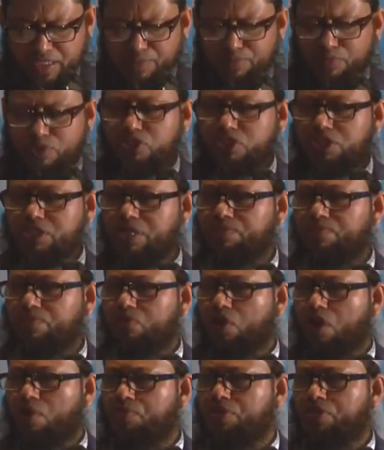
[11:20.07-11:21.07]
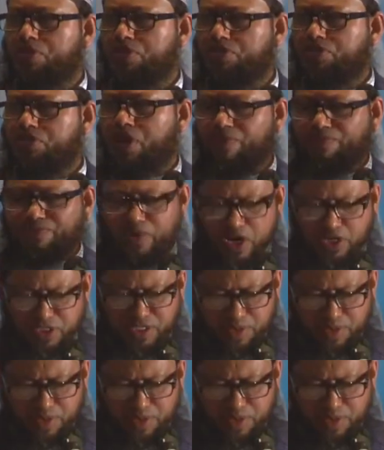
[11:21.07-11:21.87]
the muslim community of north